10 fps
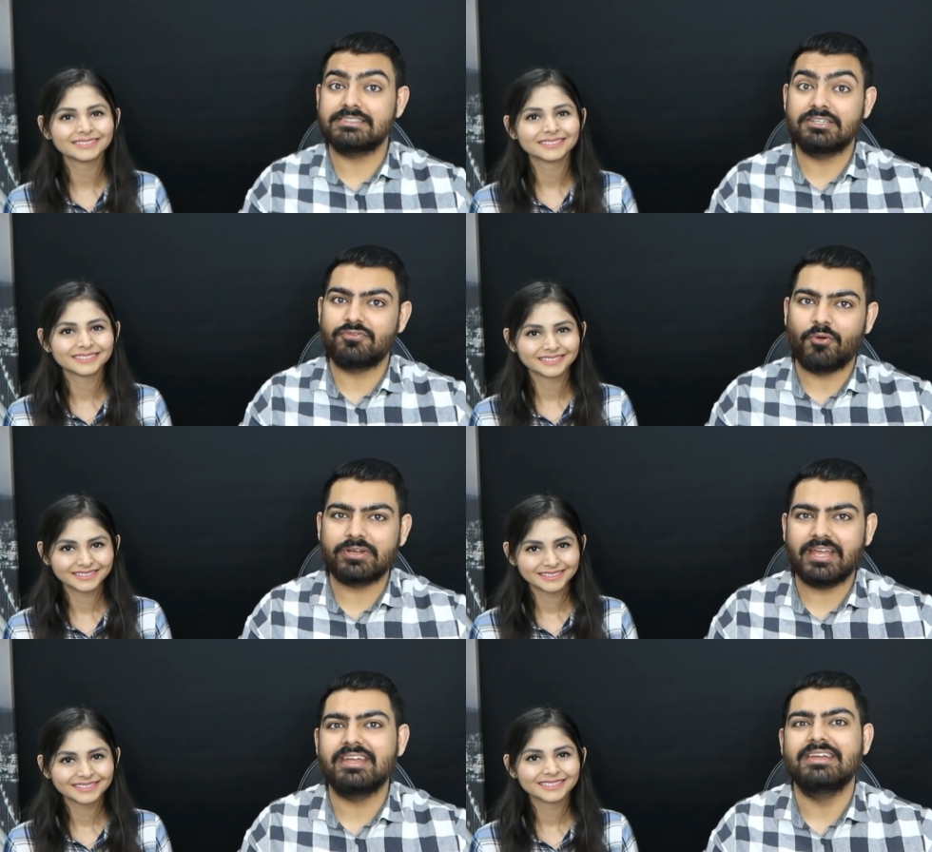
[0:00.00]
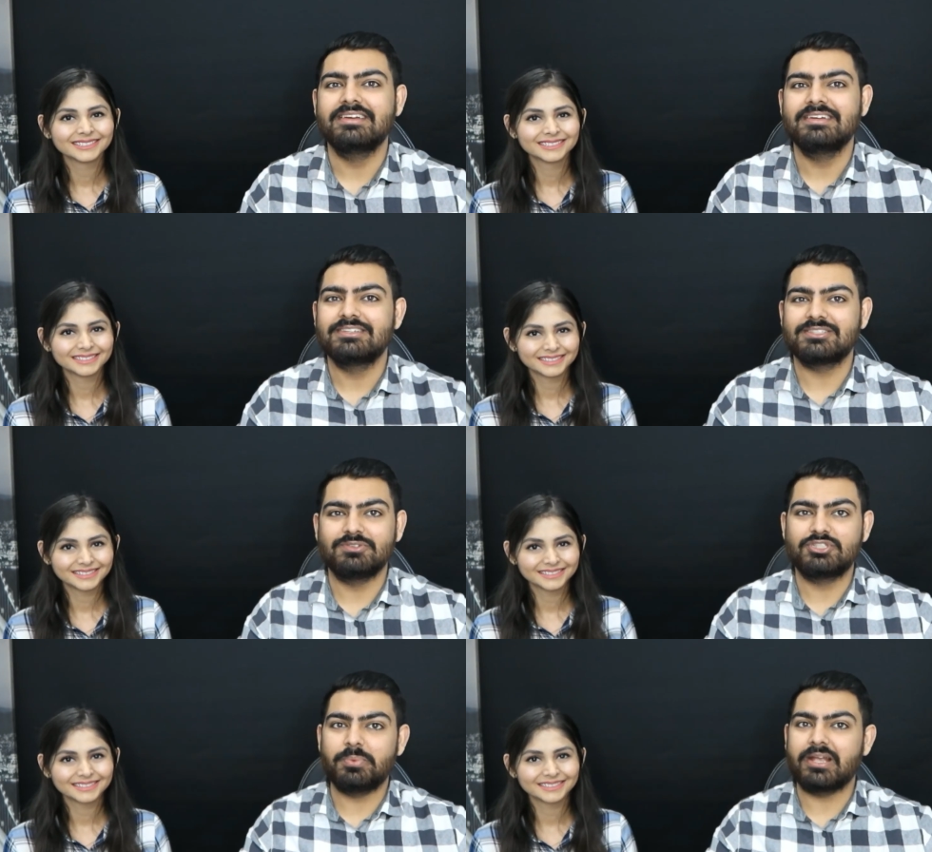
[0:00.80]
Speaker 1: 4K. So we're
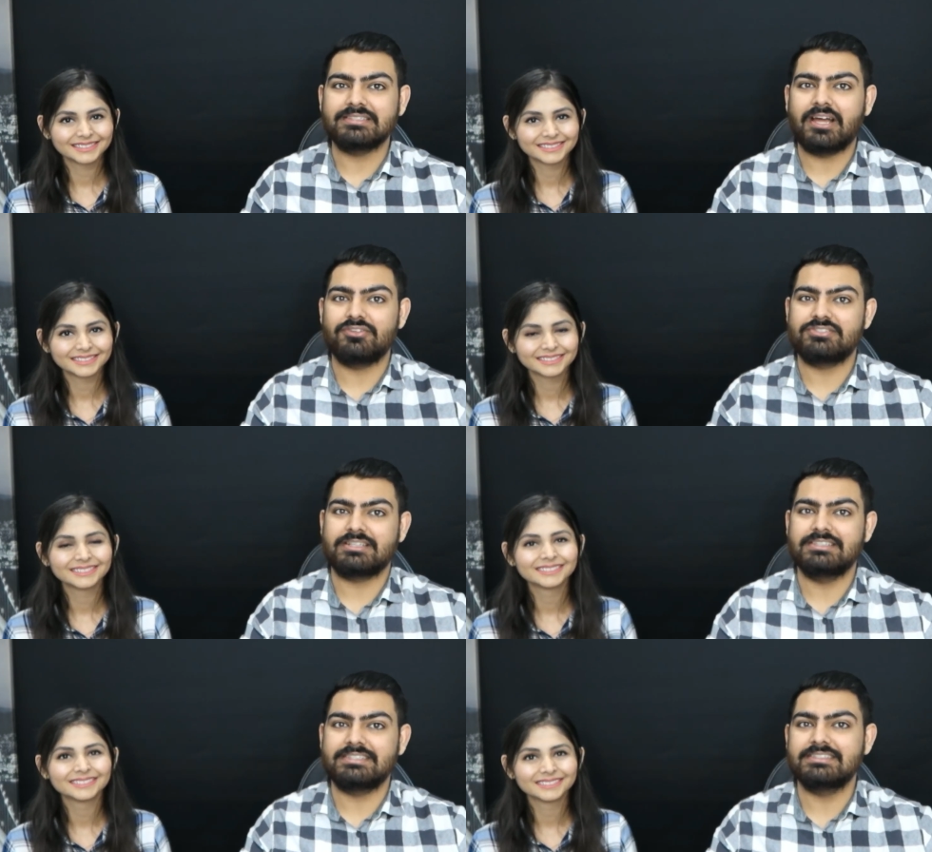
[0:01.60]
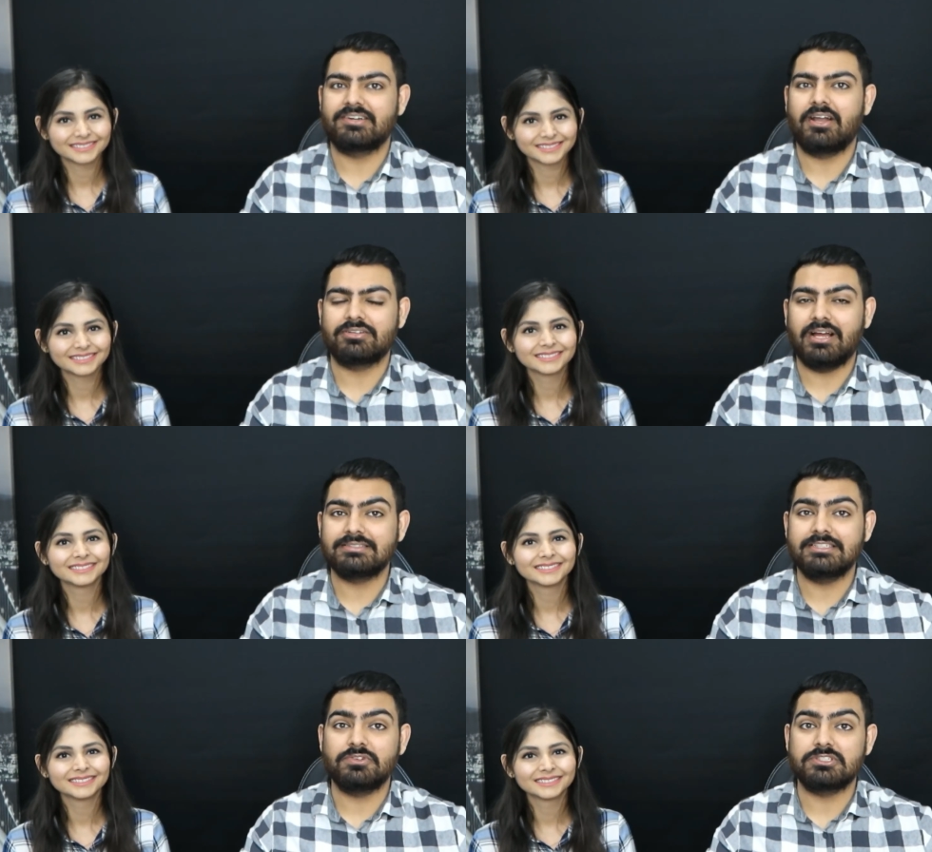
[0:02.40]
super excited to check this teaser out, guys.
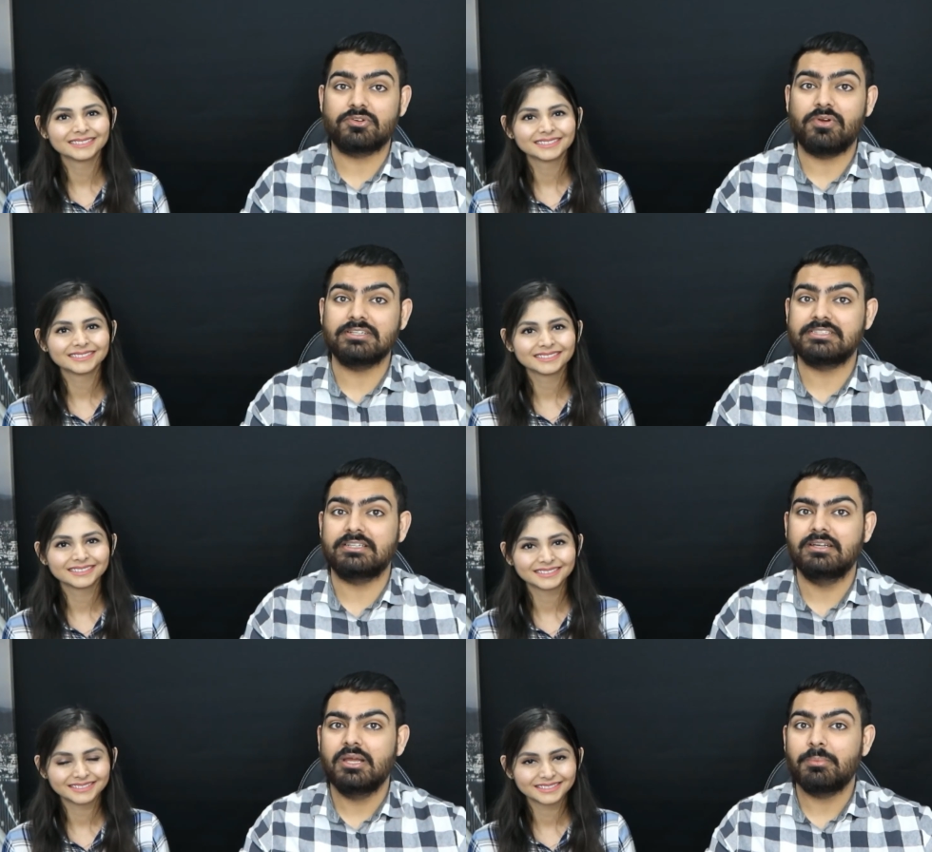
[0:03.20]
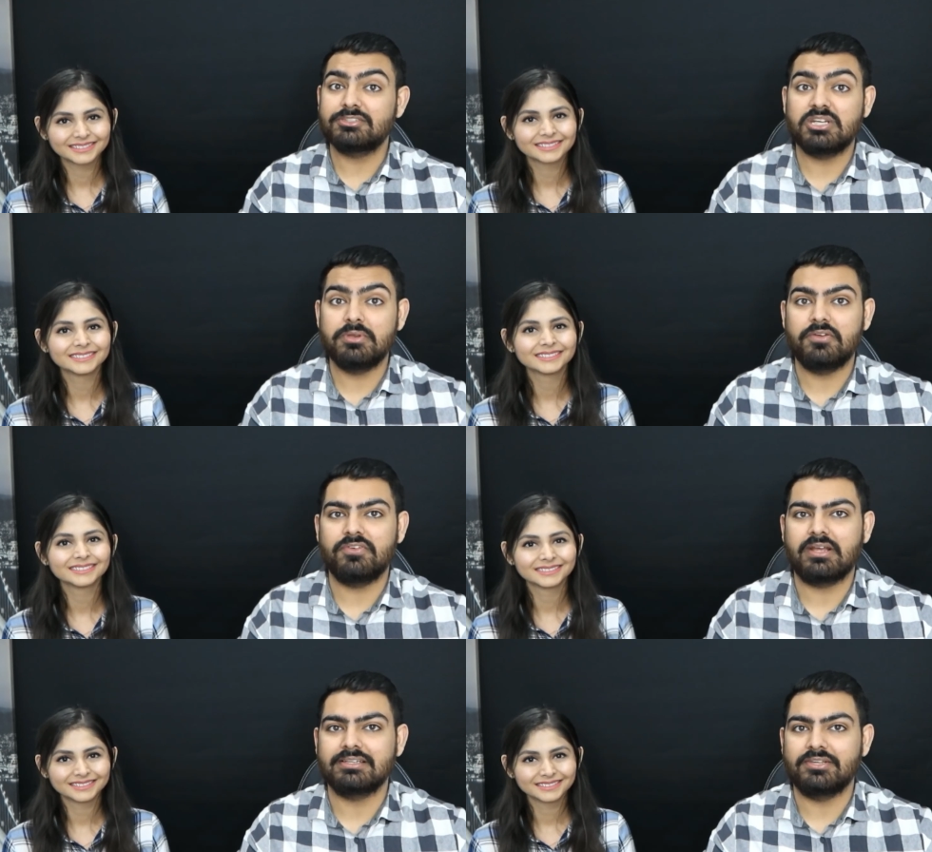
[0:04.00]
This was requested by so many of you
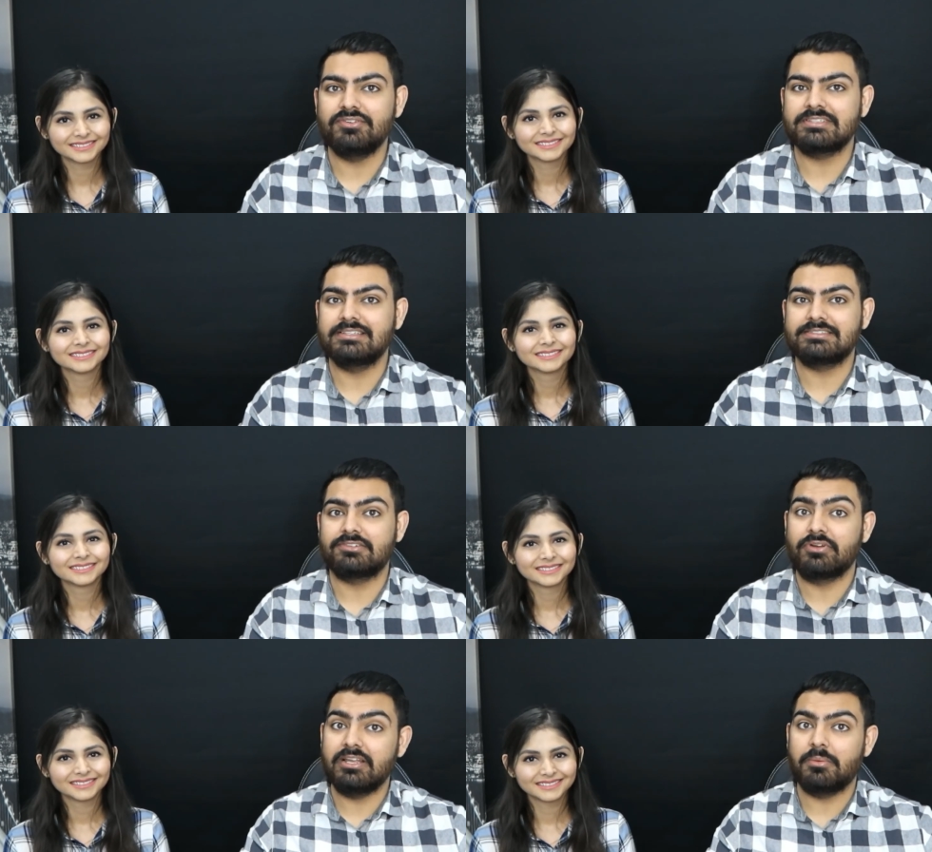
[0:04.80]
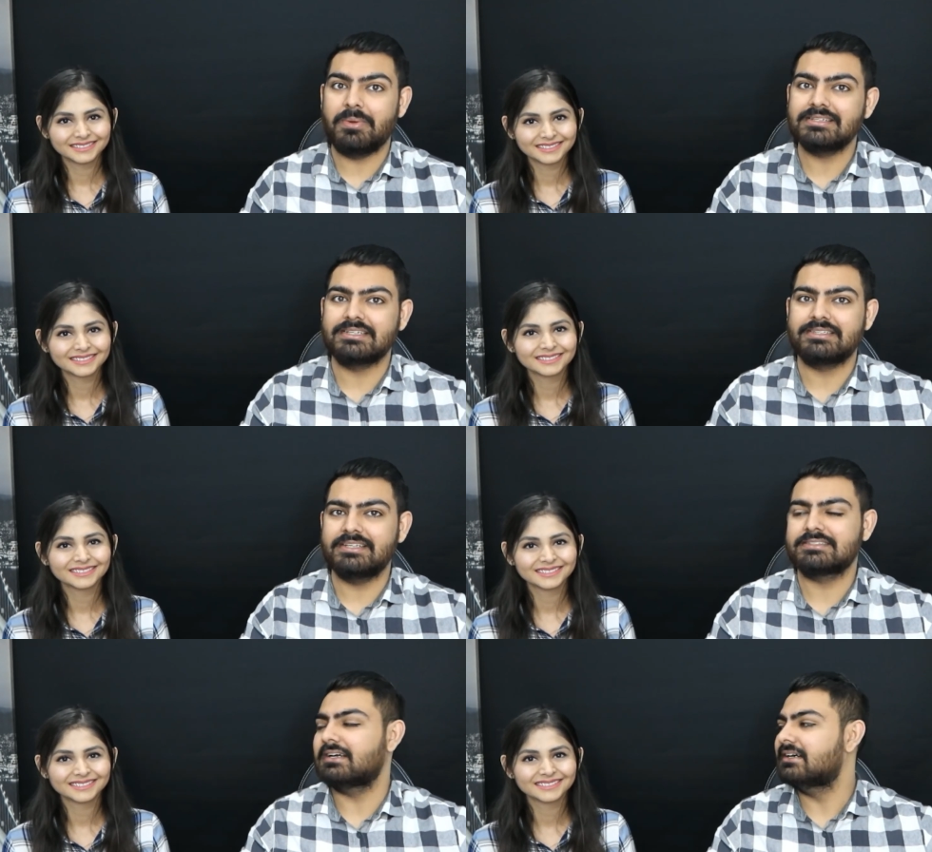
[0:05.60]
guys, and you said it's a really amazing
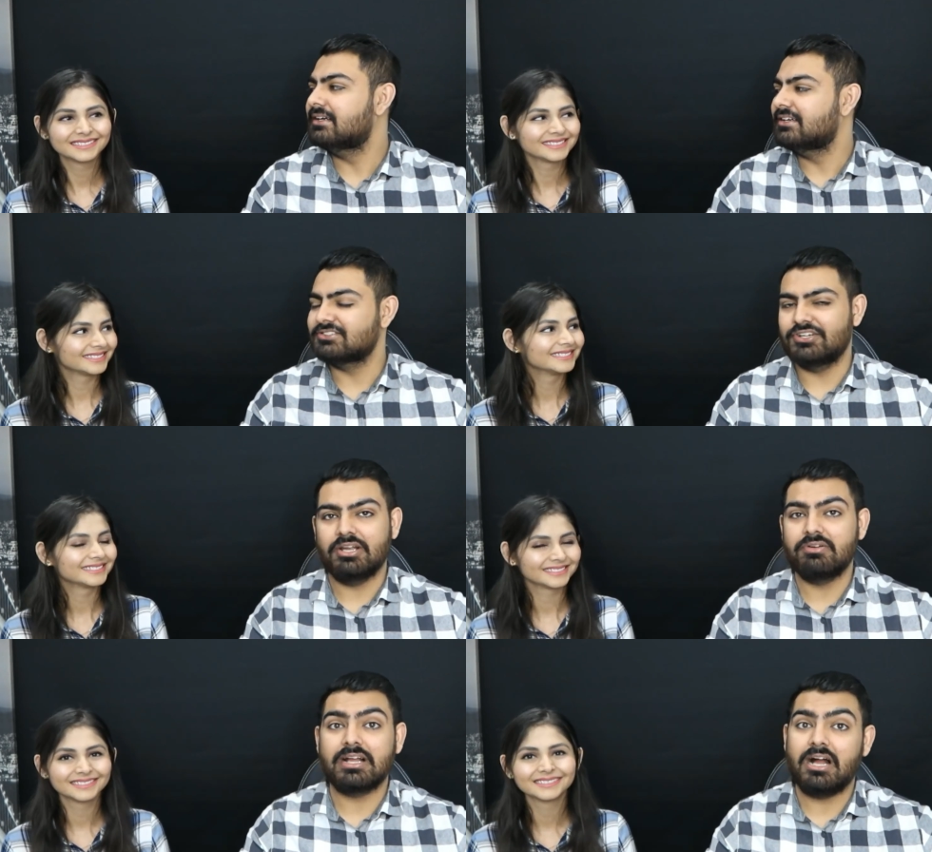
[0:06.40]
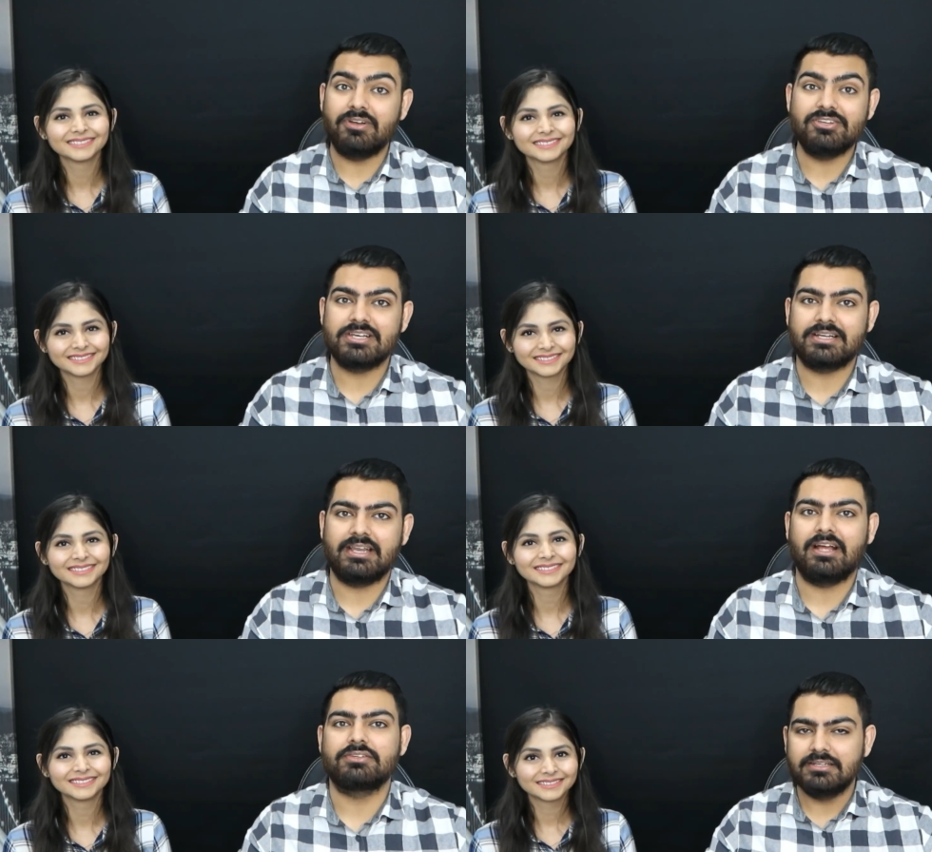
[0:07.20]
teaser. So you know, we can't wait to check it
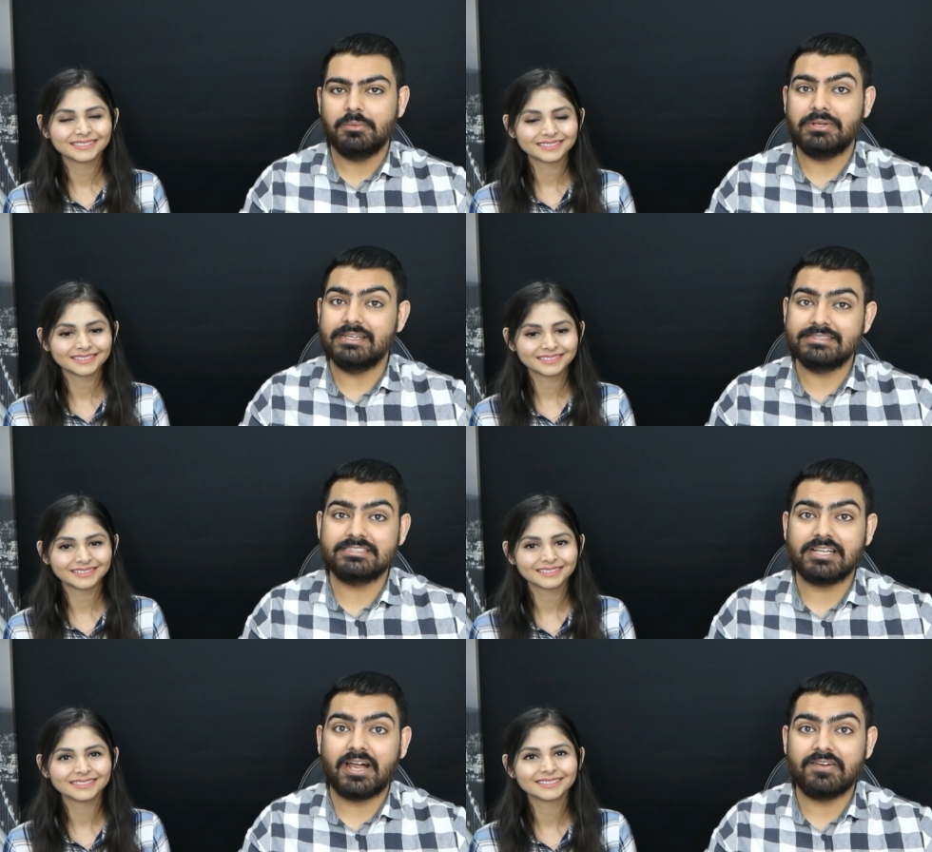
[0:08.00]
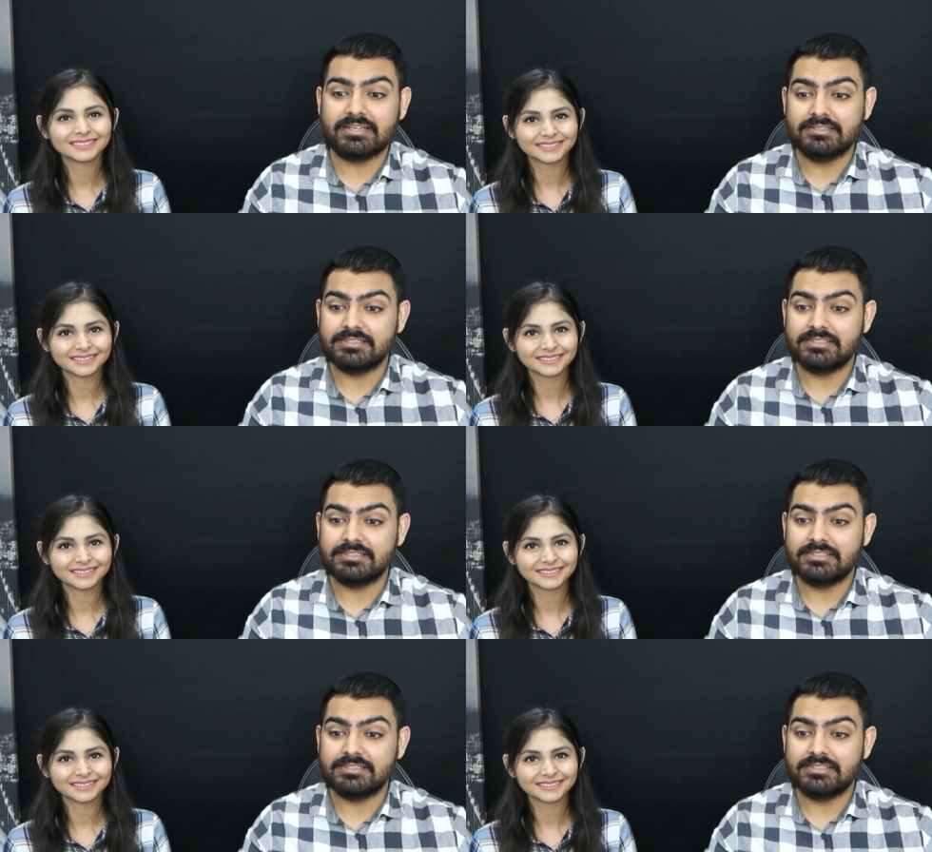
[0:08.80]
out. But this is starring the